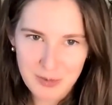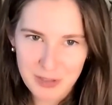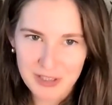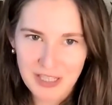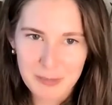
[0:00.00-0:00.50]

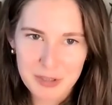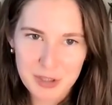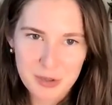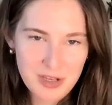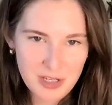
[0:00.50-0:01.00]
depending on how much
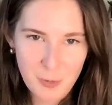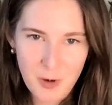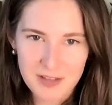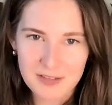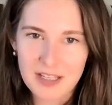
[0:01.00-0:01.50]
you study
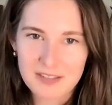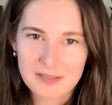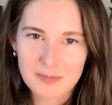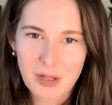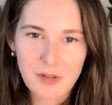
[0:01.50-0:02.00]
wine, like
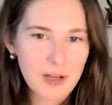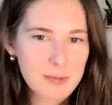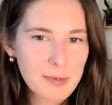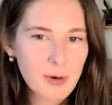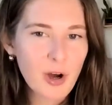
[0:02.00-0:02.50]
a lot of
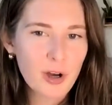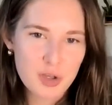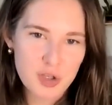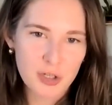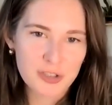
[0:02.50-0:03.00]
people call
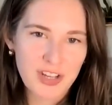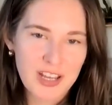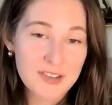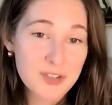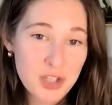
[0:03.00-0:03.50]

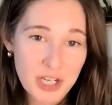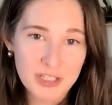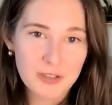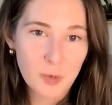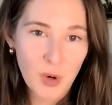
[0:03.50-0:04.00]
Chardonnay the
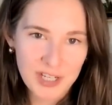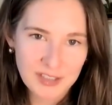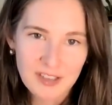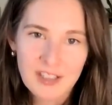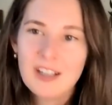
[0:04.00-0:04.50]
chicken of
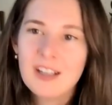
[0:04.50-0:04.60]
wine,